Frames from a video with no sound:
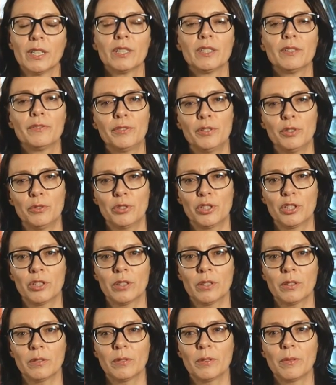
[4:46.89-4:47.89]
The
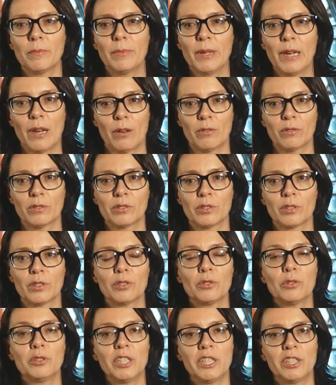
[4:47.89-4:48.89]
future belongs
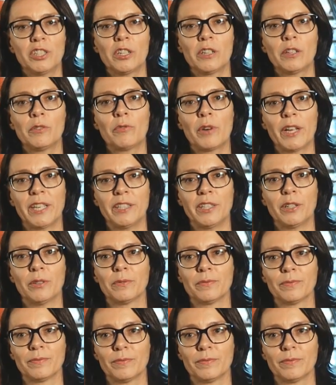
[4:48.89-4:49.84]
to digital radio.